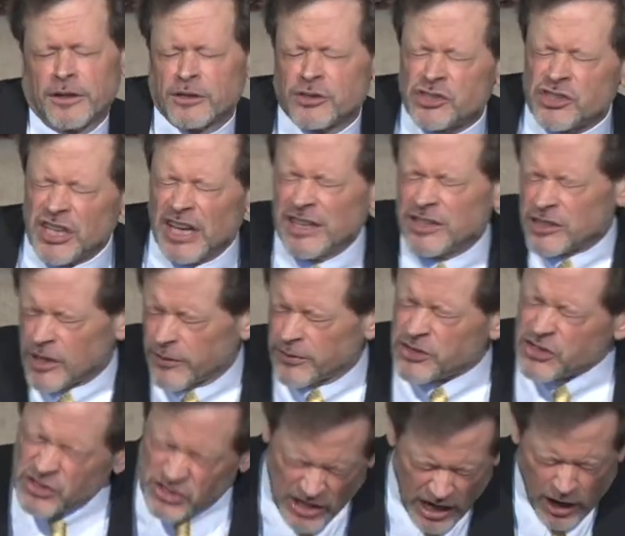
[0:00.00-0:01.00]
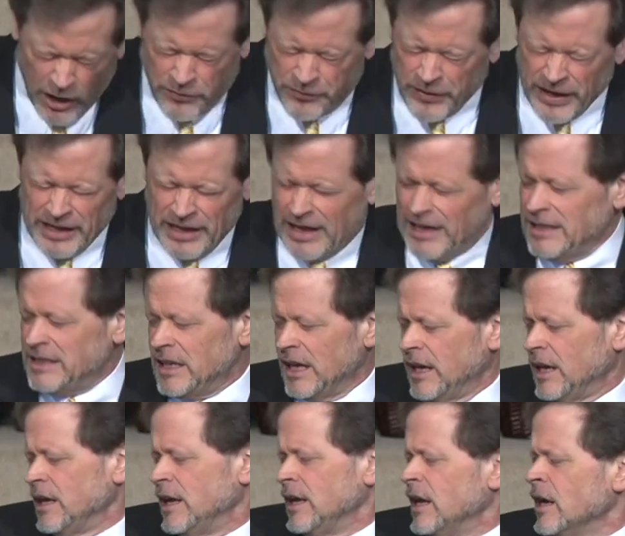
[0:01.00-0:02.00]
sense of self and
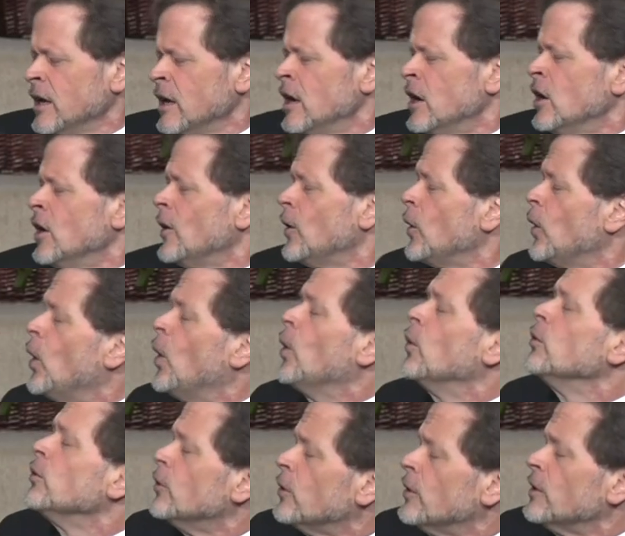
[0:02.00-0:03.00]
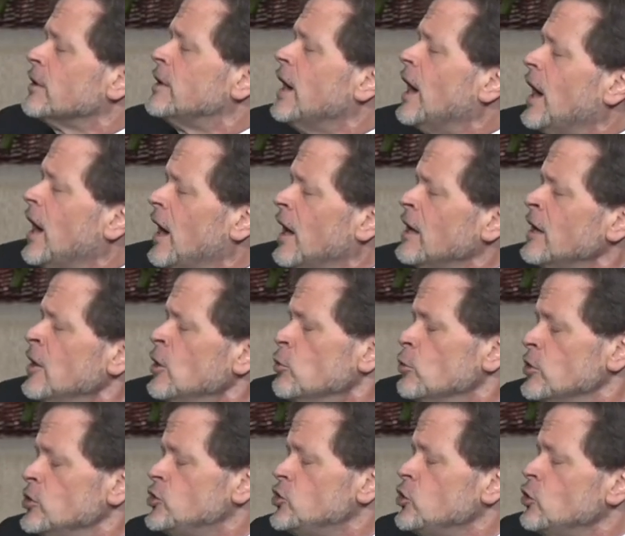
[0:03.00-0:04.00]
identity? Oh, Lord God,
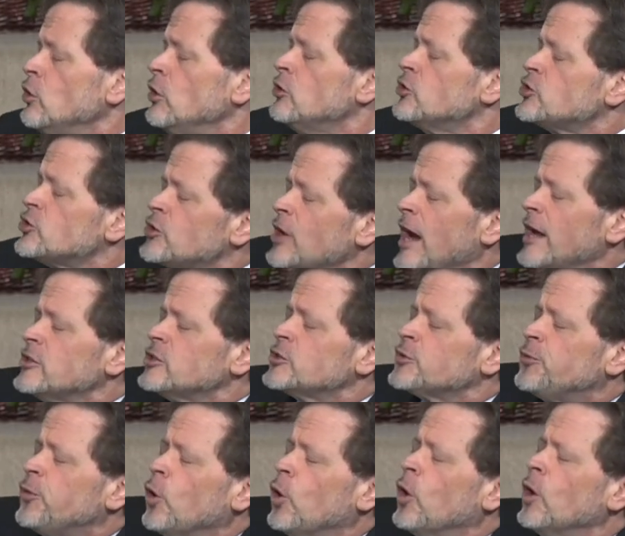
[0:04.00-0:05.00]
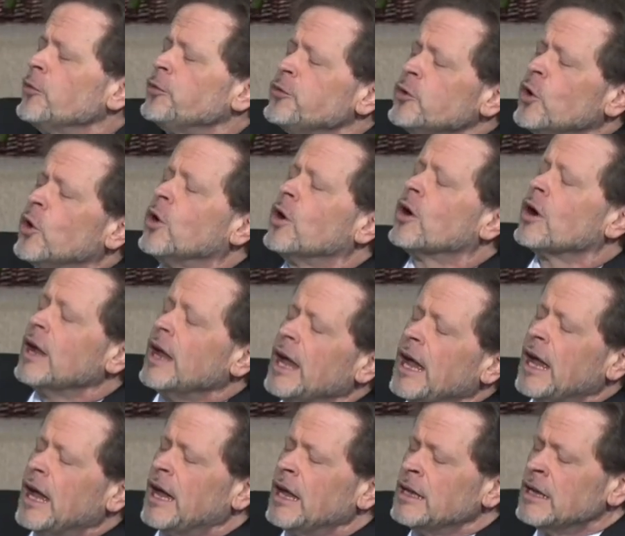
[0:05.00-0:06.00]
would you stretch forth your
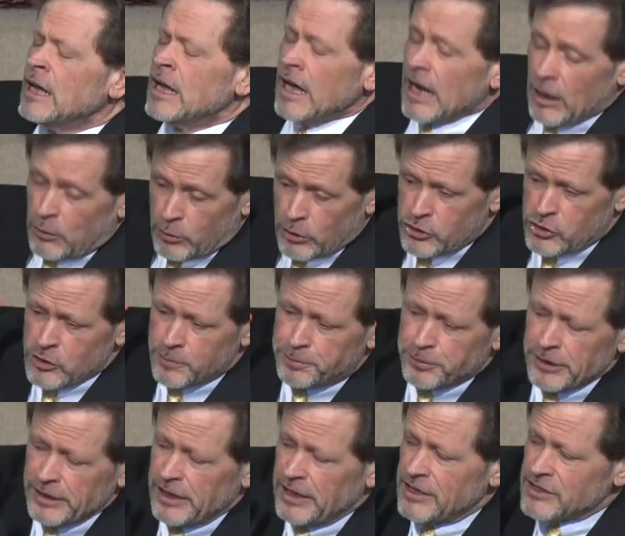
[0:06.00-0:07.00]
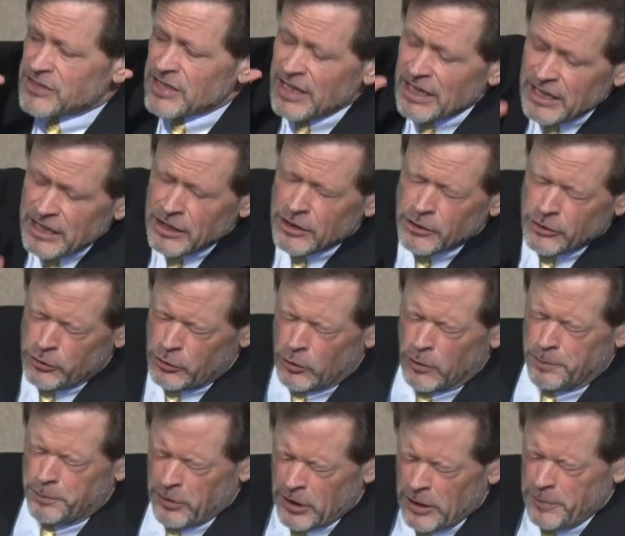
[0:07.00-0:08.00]
hand, and would you please heal
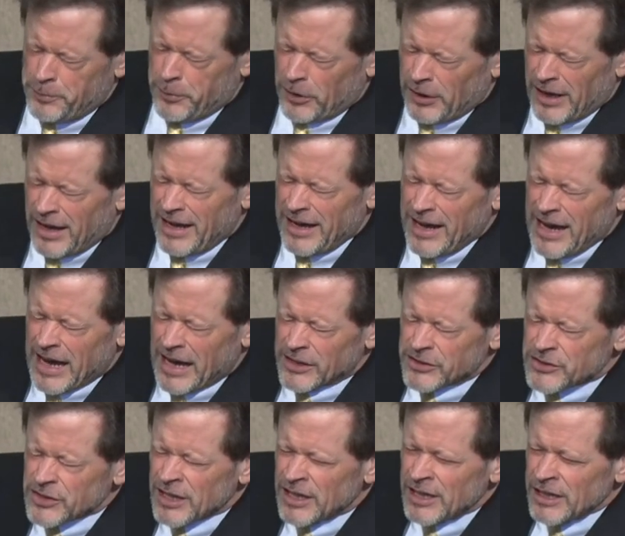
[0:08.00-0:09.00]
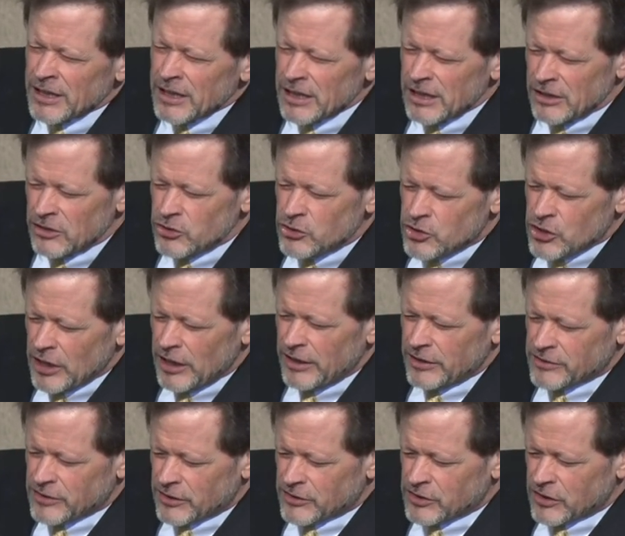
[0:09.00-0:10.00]
your people, I ask, in
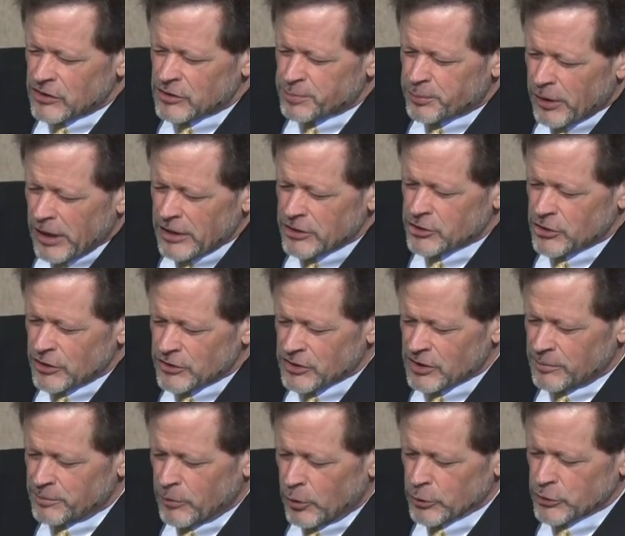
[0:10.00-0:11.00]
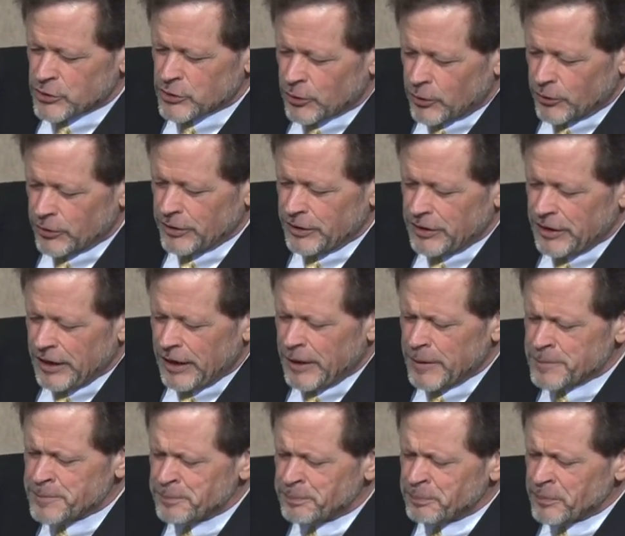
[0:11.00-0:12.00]
Jesus' precious and most holy name.